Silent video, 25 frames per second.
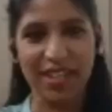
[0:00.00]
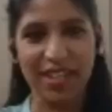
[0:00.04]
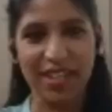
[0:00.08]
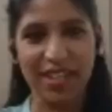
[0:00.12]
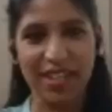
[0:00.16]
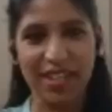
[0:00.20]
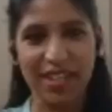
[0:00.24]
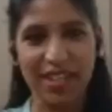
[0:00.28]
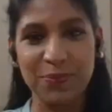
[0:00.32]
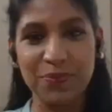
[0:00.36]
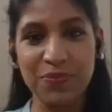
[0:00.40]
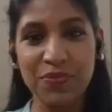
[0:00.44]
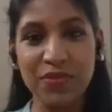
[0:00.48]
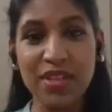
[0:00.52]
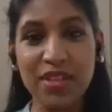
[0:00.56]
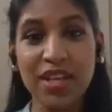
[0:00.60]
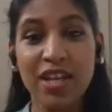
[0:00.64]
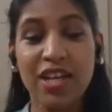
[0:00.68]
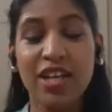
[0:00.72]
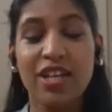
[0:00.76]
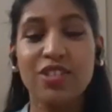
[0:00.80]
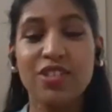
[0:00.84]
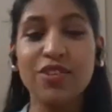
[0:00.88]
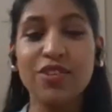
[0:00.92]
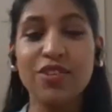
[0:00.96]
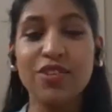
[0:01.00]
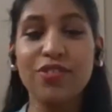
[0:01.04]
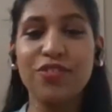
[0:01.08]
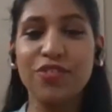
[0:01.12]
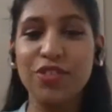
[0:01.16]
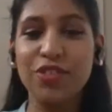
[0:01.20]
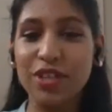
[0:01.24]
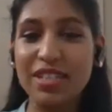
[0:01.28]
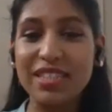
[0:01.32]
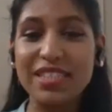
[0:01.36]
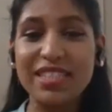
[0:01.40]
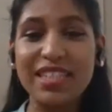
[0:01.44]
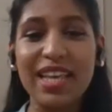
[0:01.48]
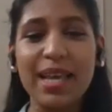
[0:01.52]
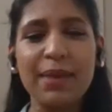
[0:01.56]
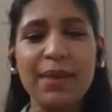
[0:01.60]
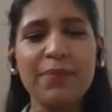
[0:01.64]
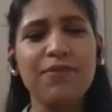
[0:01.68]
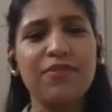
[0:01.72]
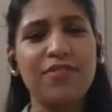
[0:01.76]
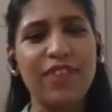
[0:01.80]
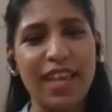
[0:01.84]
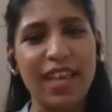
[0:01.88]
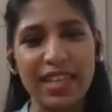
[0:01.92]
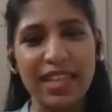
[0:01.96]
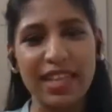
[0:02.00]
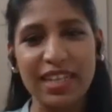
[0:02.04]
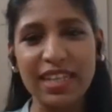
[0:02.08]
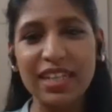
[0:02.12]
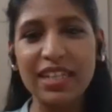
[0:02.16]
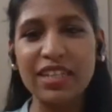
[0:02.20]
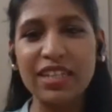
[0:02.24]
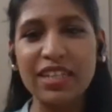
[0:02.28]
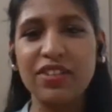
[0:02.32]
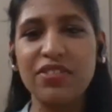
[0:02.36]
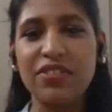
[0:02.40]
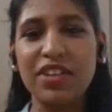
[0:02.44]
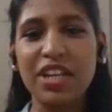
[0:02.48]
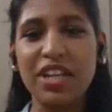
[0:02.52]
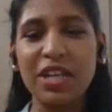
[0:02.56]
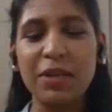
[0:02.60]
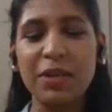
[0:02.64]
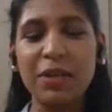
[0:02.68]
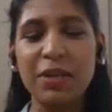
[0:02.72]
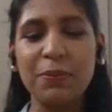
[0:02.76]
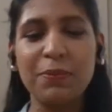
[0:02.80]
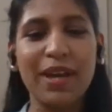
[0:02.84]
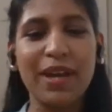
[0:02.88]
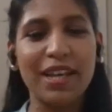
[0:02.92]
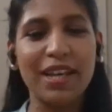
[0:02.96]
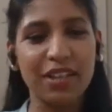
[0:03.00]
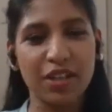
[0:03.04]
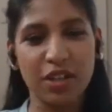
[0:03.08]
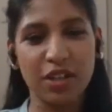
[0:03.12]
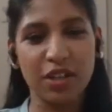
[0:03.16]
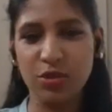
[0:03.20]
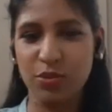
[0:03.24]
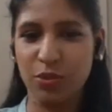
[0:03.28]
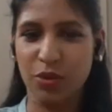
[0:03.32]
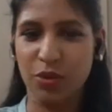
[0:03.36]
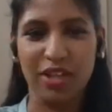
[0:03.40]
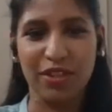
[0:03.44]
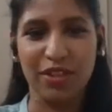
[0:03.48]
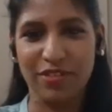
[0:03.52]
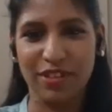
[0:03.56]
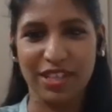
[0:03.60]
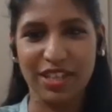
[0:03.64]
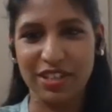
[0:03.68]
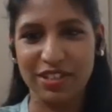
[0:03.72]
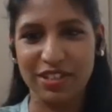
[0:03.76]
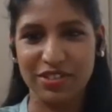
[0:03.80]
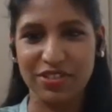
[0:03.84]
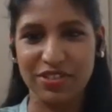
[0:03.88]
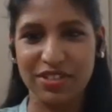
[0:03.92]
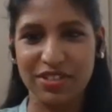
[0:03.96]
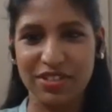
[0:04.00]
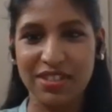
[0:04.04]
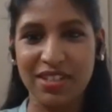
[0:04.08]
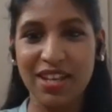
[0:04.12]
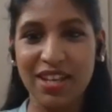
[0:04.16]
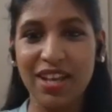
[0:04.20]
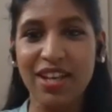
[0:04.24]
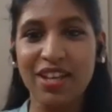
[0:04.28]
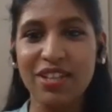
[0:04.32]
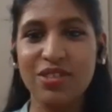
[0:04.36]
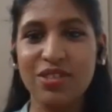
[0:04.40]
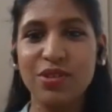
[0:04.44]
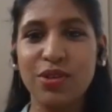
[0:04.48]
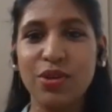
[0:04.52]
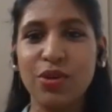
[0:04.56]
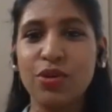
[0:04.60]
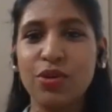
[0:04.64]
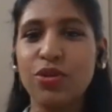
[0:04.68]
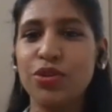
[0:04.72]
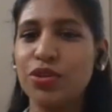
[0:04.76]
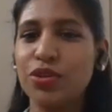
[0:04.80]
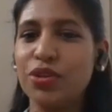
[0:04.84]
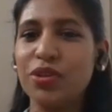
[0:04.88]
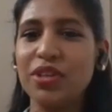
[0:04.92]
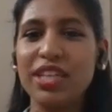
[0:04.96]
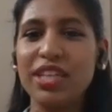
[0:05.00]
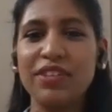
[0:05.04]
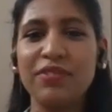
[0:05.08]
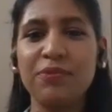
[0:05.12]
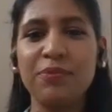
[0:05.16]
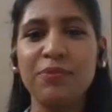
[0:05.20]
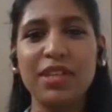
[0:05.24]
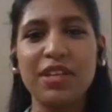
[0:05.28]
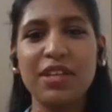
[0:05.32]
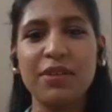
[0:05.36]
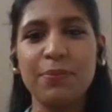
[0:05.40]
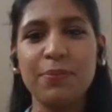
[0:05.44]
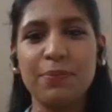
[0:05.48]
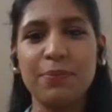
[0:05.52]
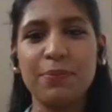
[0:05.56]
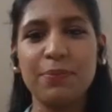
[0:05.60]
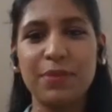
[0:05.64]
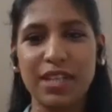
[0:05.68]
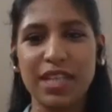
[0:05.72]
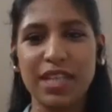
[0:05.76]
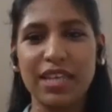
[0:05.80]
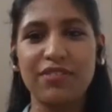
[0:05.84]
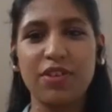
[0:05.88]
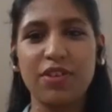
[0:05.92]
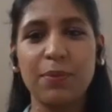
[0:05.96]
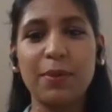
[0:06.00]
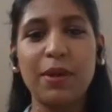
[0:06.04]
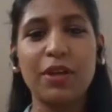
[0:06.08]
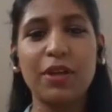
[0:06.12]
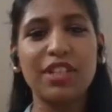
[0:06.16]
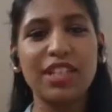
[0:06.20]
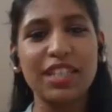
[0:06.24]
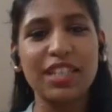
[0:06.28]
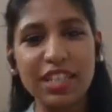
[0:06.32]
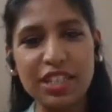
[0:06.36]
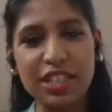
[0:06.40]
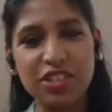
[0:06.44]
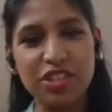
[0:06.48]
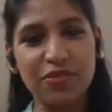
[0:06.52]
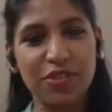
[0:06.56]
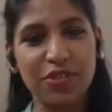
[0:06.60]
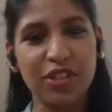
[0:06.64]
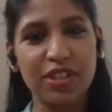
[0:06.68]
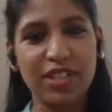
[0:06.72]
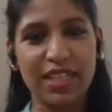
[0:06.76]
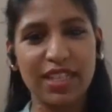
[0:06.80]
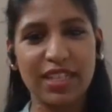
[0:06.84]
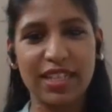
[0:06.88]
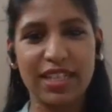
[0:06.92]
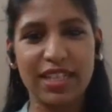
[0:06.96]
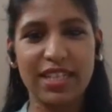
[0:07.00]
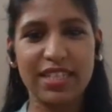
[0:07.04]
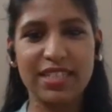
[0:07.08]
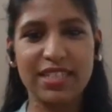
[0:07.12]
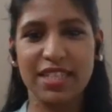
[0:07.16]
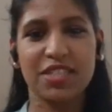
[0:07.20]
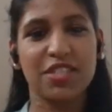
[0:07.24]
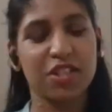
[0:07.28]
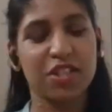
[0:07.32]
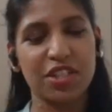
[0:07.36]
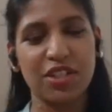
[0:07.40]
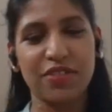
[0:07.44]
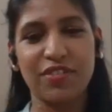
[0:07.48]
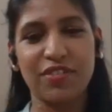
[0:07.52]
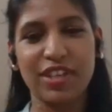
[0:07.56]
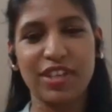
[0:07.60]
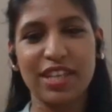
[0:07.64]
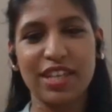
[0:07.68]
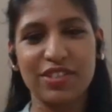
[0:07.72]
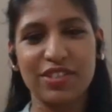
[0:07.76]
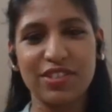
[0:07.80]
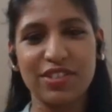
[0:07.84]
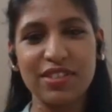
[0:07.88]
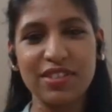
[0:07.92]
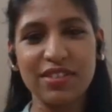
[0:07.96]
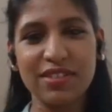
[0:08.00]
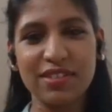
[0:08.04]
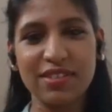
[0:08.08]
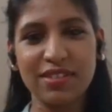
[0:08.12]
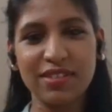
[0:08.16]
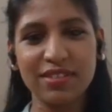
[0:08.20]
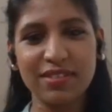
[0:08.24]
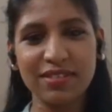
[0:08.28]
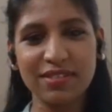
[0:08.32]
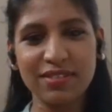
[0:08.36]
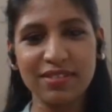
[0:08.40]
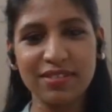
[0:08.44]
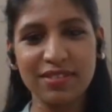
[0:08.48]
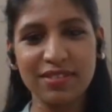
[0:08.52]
us. So, firstly, I'm very intrigued by your qualifications. So, could you give me a brief about each of your degrees and certifications?